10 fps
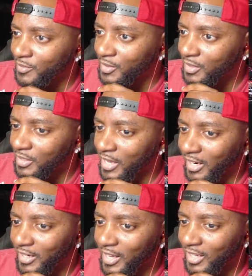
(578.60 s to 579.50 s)
He had a
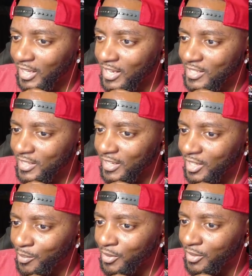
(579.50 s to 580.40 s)
night last night.
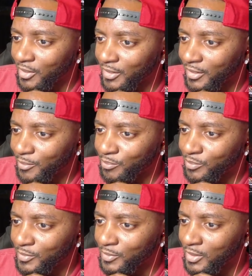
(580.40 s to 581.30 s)
Him and
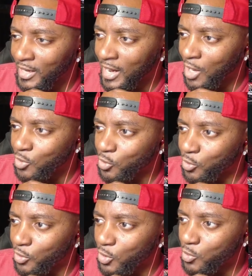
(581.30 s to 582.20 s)
Hauser,
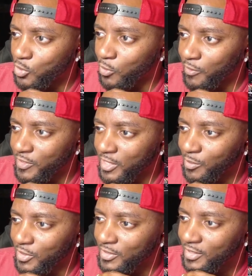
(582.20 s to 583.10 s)
or whatever his name
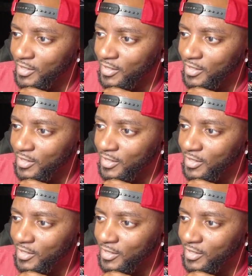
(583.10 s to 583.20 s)
is.